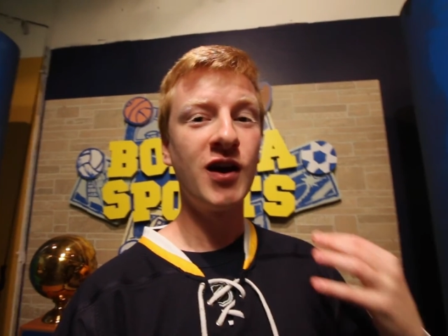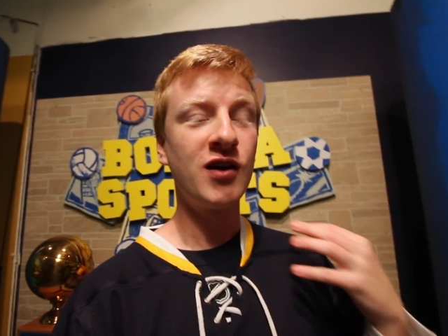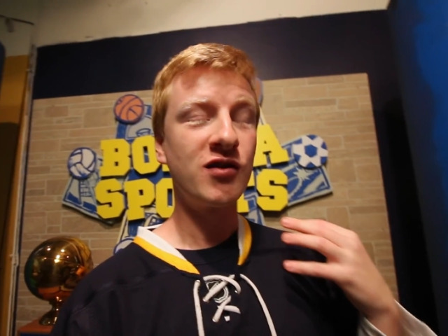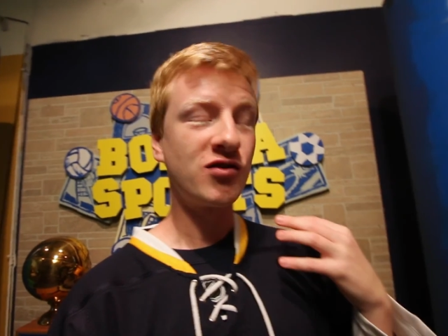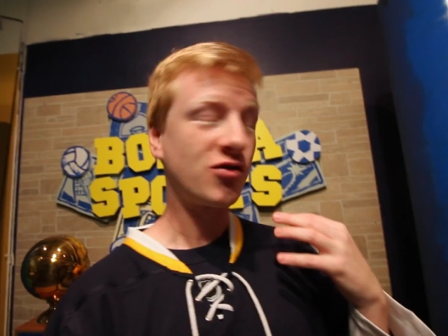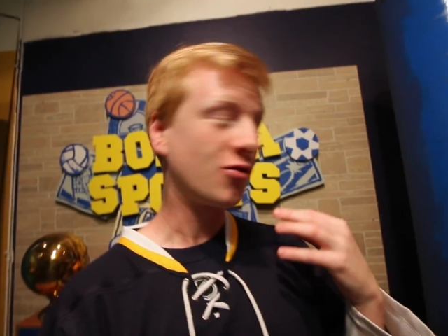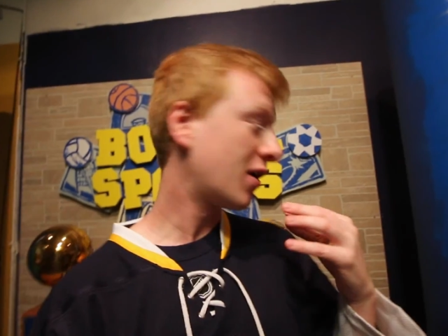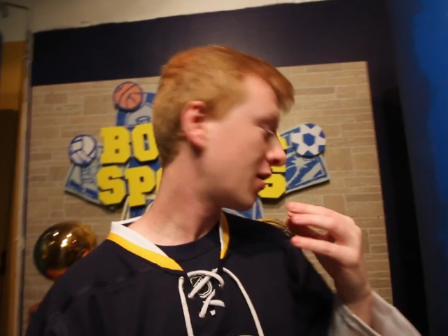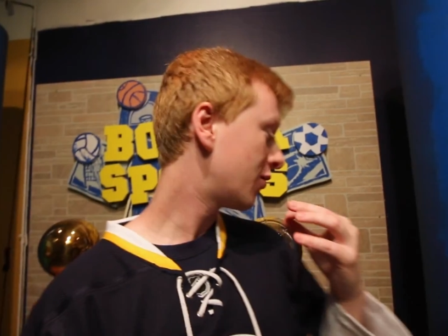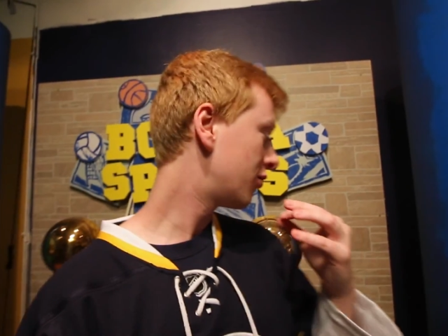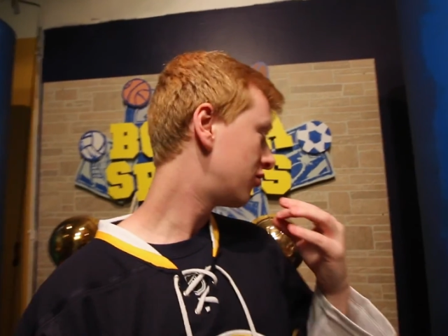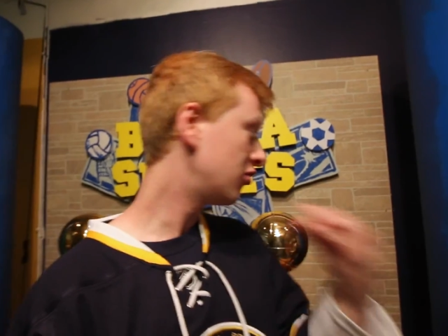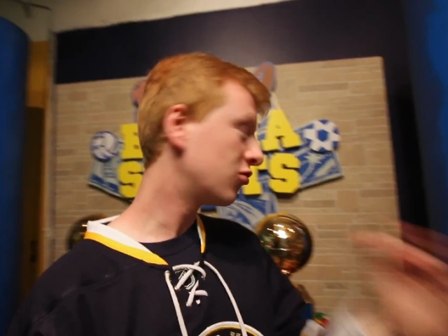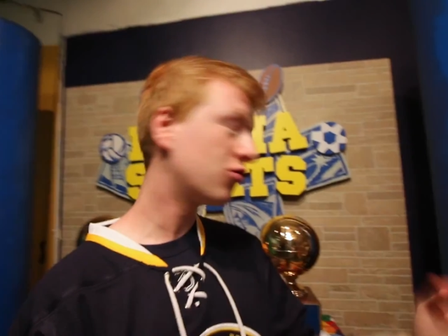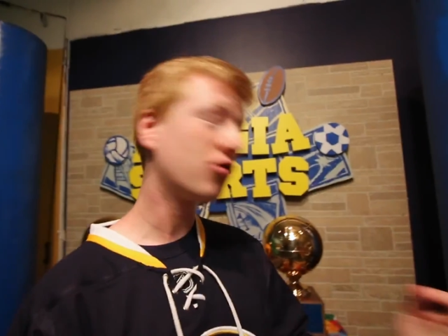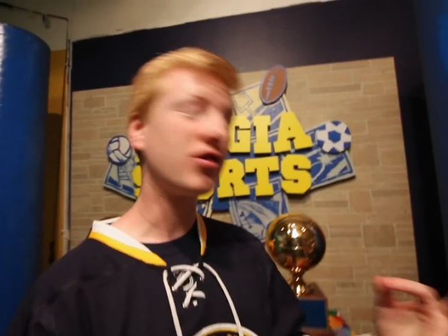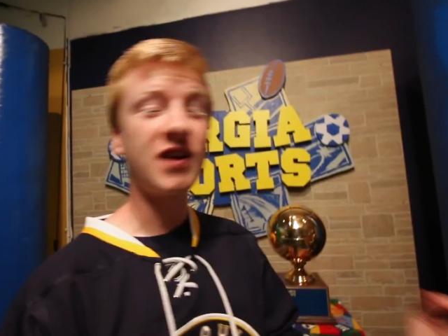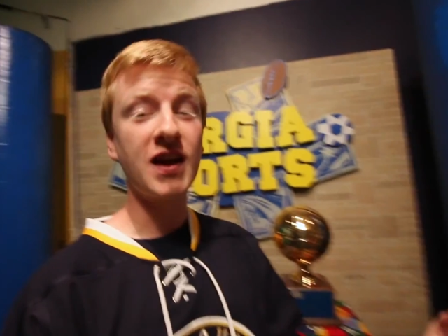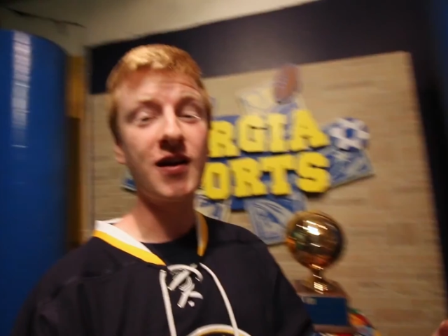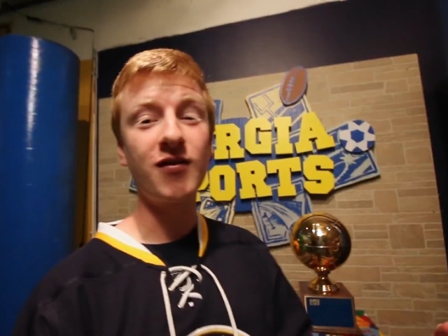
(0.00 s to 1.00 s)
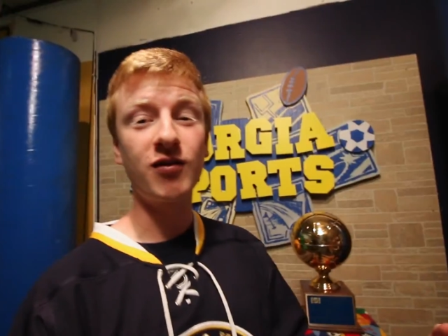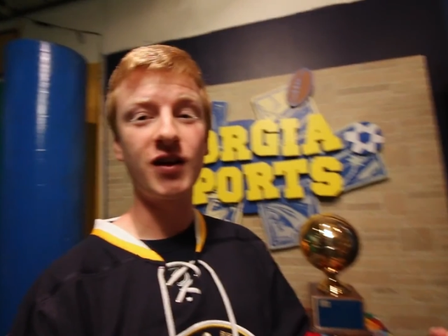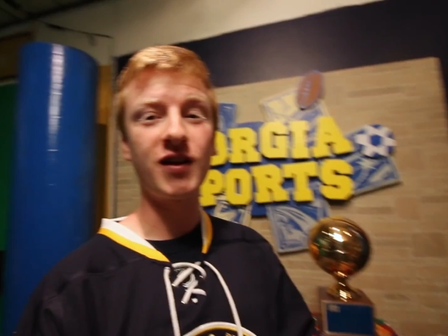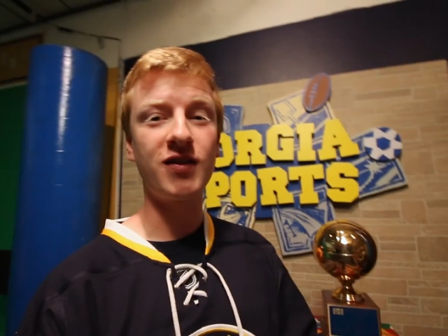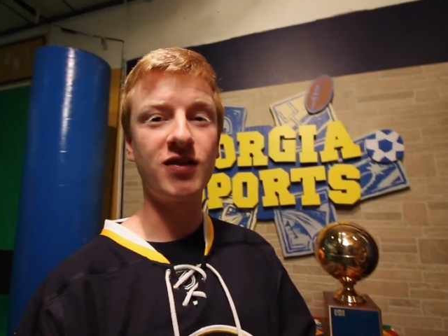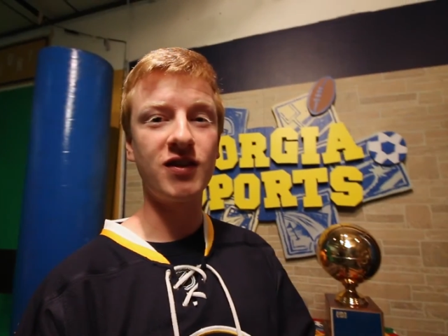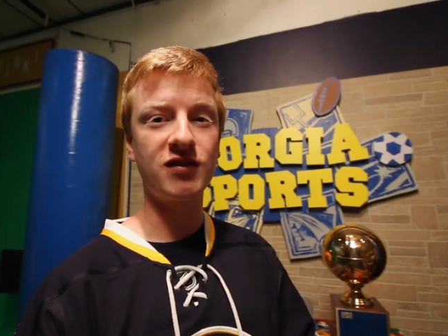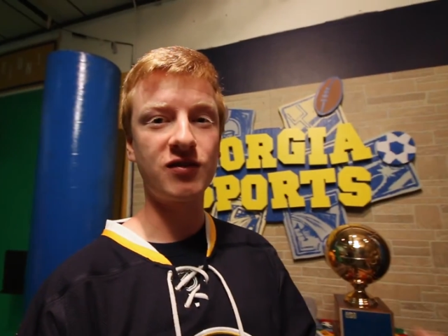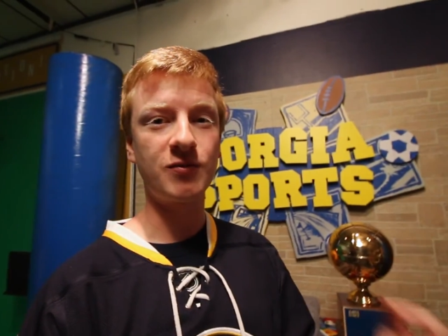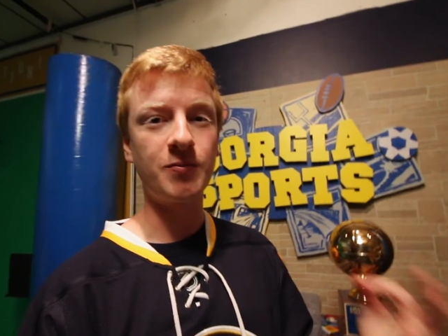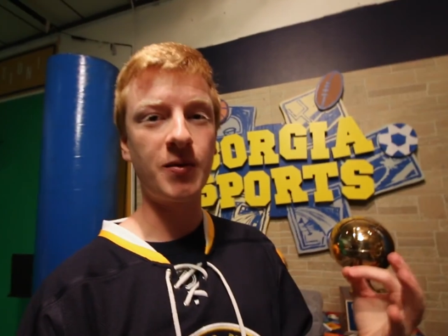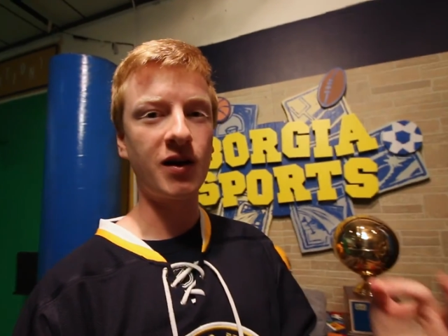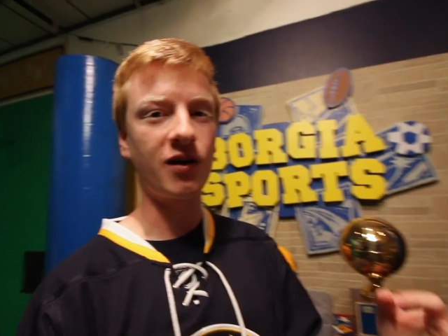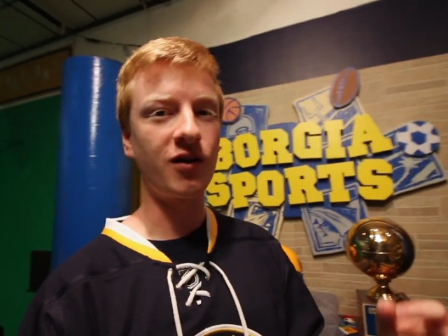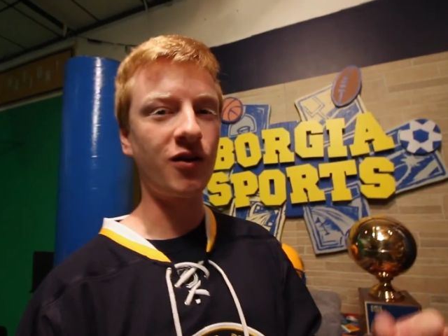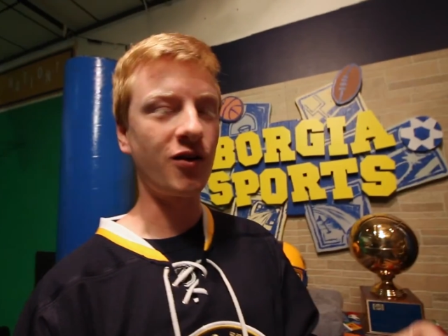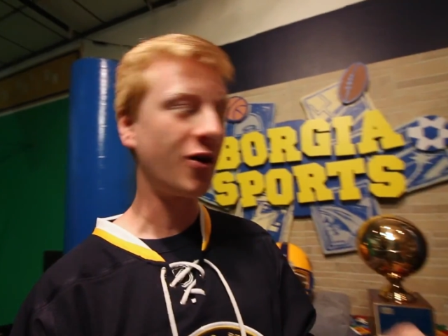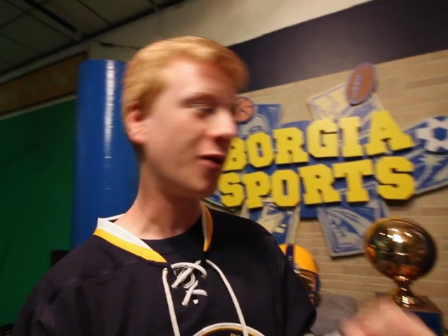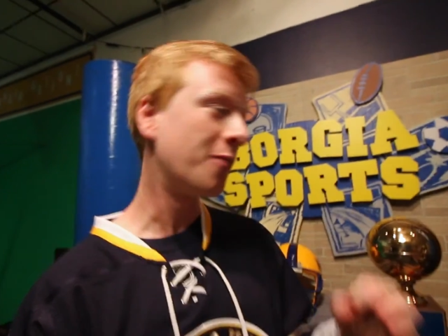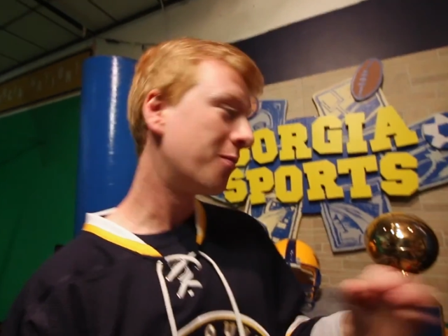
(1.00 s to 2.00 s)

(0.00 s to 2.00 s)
so I was usually never in this spot at all,